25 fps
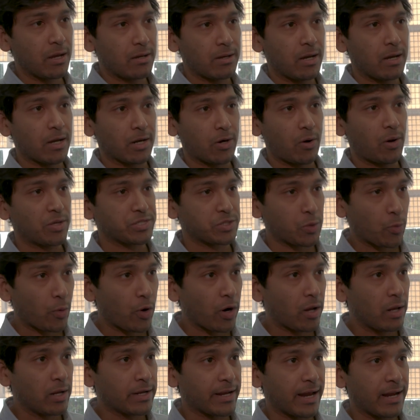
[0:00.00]
across the
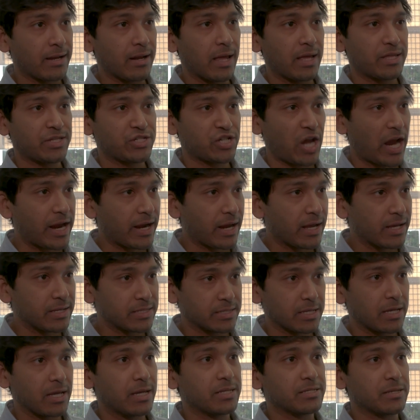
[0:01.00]
world, and China
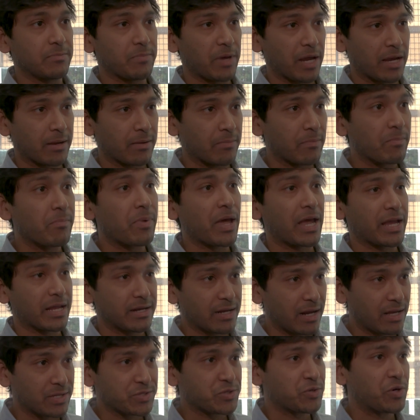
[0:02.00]
is a big
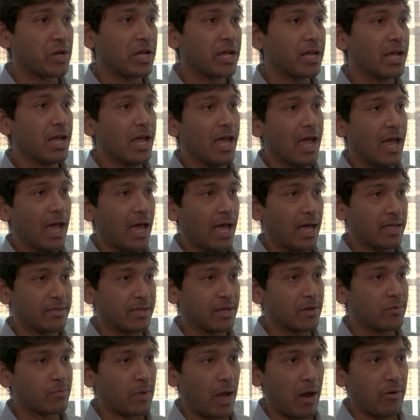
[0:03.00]
industry. I
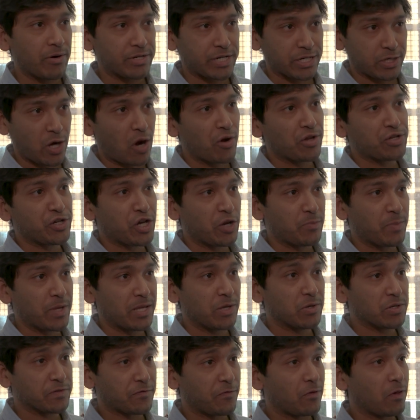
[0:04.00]
think our technology could
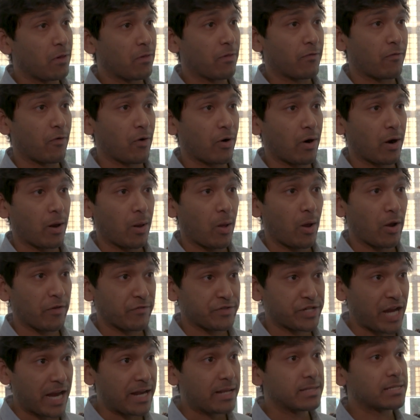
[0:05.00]
be useful for a lot
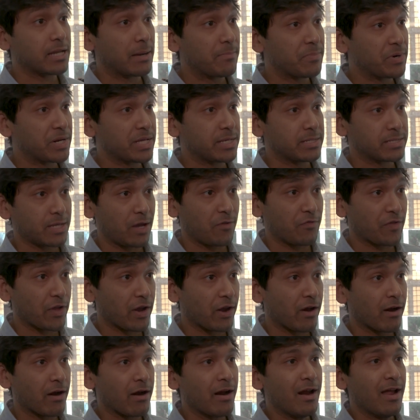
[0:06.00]
of Chinese companies out
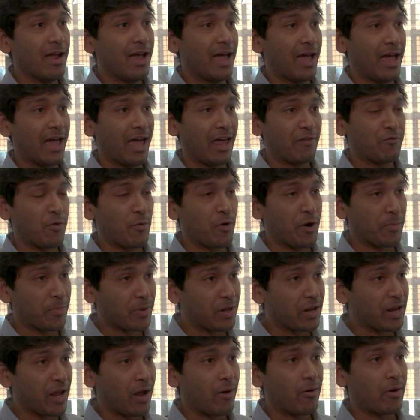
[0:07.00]
there, and we want
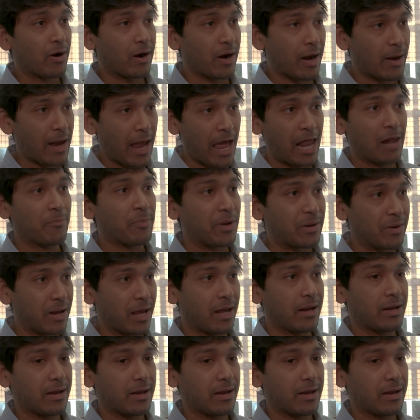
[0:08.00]
to build our help in